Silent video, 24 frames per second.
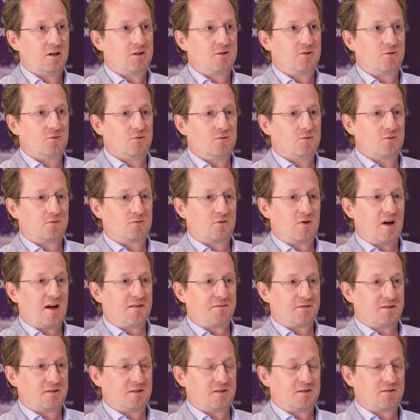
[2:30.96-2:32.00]
to, to,
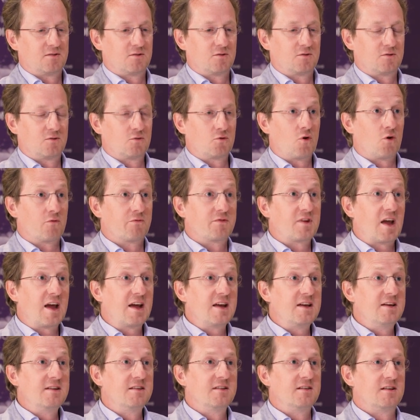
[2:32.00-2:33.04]
have a, to, to
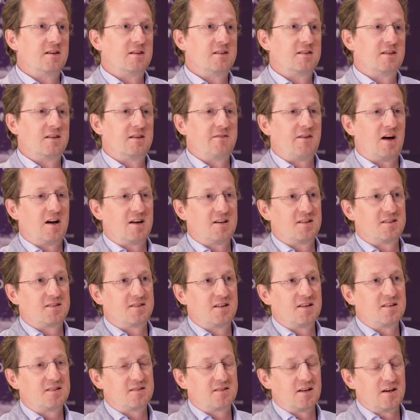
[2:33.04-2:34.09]
contain uh, the device
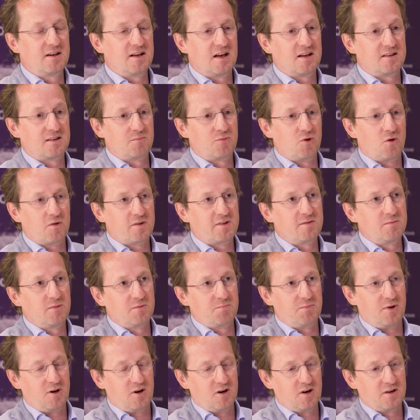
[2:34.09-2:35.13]
distally. And the proximal
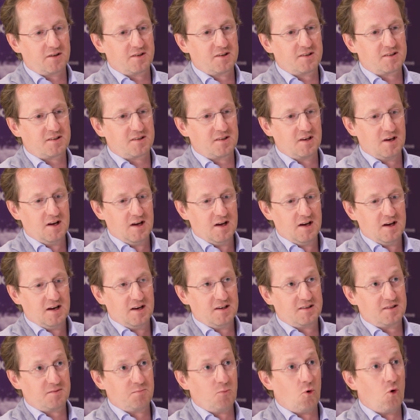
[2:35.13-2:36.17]
part is,
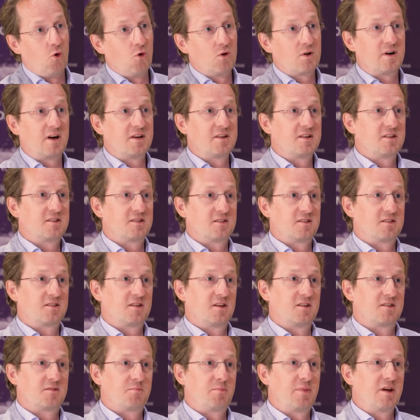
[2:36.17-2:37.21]
is smaller and is a,
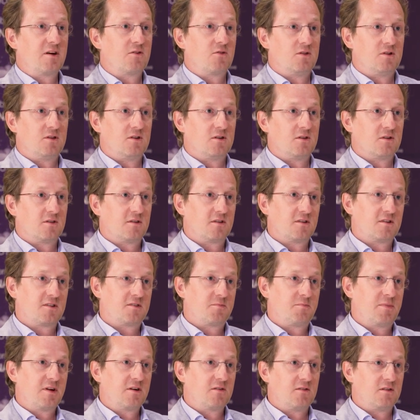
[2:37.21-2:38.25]
a spiral,
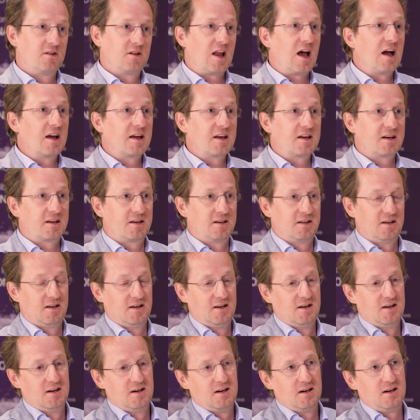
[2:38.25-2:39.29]
spiral-like
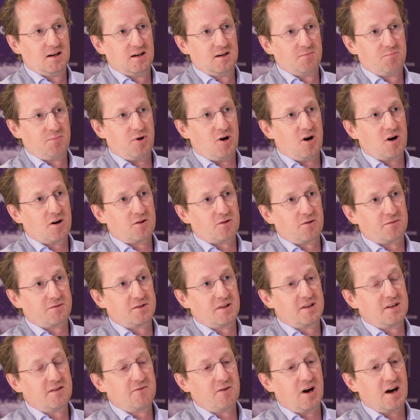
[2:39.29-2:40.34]
uh, part of the
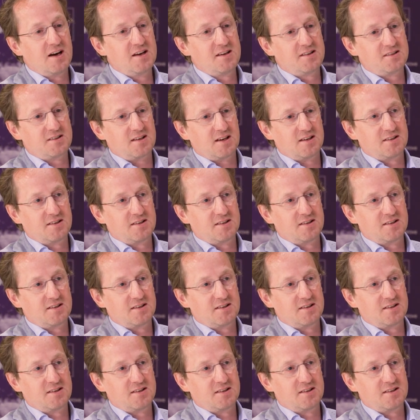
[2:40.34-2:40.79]
device.